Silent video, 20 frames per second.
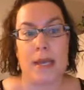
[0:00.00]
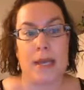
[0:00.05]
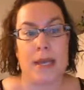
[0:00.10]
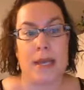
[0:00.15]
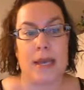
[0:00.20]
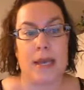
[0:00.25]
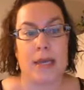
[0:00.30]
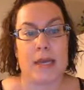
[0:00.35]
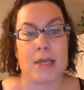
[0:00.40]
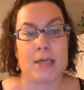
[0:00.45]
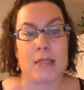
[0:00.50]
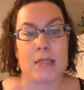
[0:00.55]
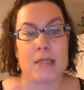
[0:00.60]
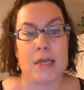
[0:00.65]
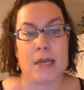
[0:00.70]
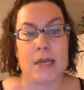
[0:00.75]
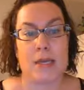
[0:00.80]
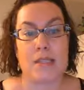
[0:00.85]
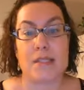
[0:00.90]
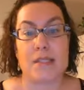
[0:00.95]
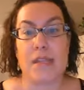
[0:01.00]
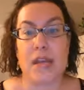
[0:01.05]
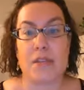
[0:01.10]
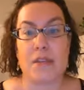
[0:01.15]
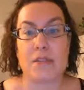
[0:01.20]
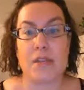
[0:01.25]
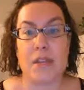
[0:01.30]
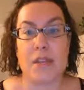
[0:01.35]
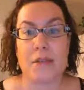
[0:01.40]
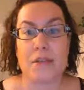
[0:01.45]
And
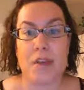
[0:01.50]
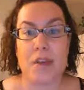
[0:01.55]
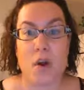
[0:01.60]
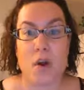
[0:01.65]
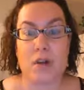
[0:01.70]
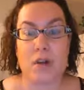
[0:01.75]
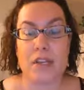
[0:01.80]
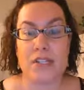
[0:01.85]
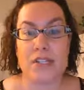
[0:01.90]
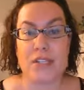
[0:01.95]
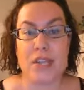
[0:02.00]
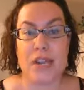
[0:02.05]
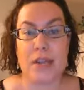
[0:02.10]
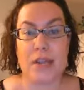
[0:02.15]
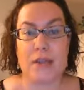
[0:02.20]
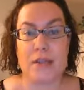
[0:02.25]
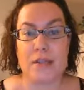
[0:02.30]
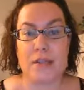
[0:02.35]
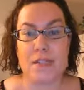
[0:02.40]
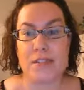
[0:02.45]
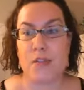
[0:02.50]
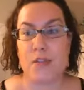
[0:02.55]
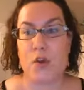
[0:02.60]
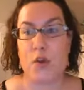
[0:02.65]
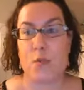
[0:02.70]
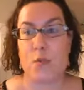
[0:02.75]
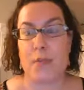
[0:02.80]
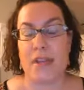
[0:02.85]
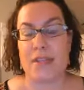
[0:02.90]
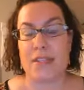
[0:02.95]
sadly, they all contain
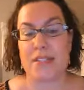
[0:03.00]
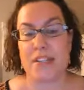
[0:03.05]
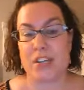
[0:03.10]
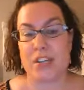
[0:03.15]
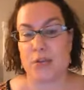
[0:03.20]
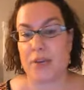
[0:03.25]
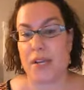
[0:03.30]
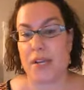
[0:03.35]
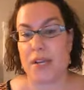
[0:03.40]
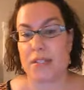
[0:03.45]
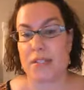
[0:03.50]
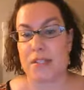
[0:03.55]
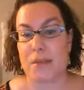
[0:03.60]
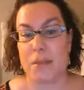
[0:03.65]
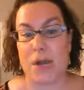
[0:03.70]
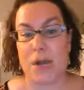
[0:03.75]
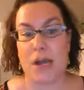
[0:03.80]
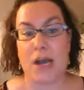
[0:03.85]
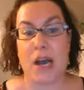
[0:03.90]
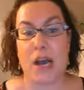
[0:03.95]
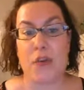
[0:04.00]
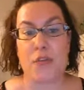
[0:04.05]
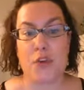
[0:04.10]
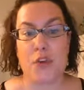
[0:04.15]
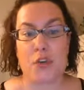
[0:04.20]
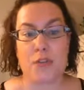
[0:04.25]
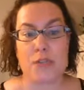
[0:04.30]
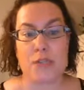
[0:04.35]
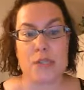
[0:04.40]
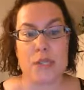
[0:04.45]
silicone-based ingredients, among
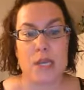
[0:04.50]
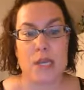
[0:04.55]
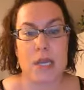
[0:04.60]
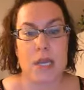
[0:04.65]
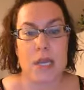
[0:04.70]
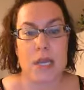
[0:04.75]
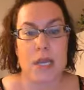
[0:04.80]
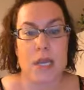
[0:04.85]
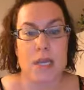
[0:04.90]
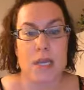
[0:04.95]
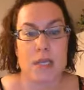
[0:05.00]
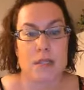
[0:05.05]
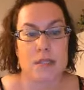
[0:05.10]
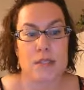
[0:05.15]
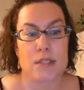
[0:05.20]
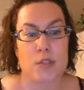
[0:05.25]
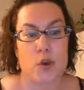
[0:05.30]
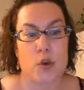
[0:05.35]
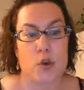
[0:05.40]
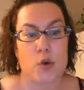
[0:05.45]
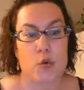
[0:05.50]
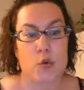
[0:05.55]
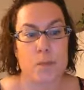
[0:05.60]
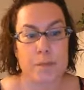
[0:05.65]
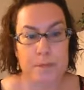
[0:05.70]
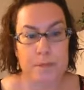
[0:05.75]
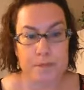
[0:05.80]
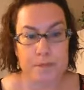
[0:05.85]
others. So